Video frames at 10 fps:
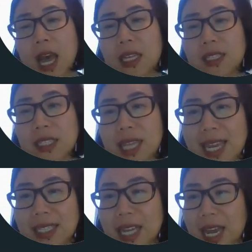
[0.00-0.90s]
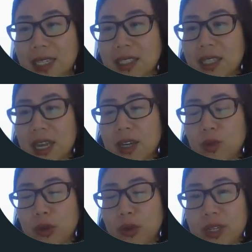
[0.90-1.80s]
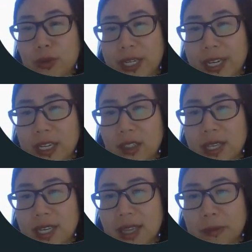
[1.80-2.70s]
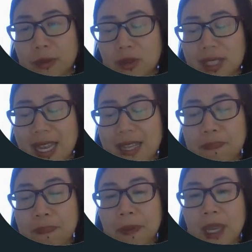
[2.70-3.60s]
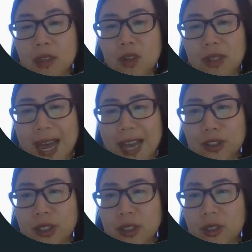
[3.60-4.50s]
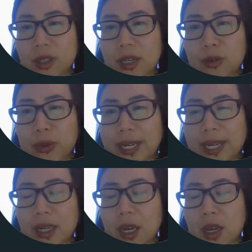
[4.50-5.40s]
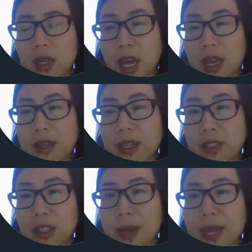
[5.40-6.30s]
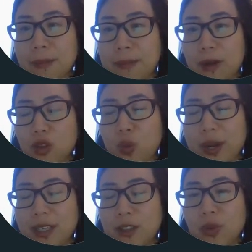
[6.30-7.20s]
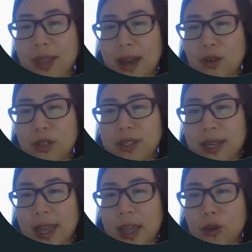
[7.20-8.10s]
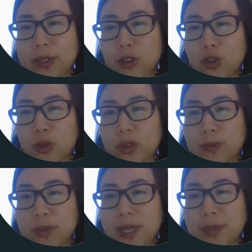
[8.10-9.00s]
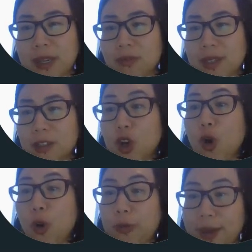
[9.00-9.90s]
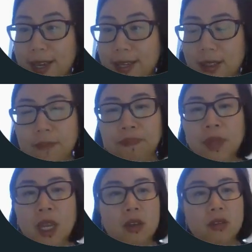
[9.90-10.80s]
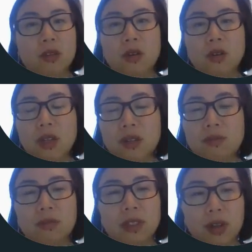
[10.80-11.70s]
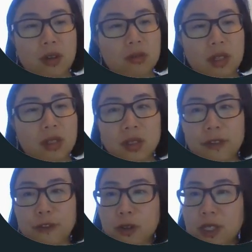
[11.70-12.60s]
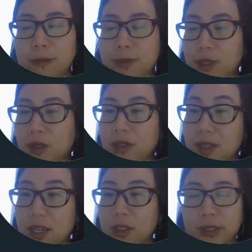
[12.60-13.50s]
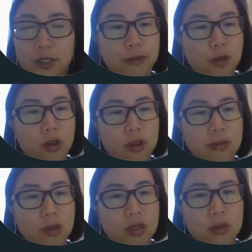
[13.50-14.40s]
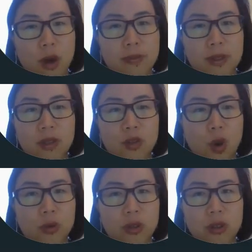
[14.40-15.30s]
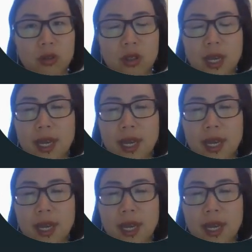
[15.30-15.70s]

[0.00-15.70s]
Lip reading: State tax, where Henry is 8%. So last year, Henry spent about $22,000 on health insurance premiums and co-pays. So then, this is a very typical scenario for most small business owners.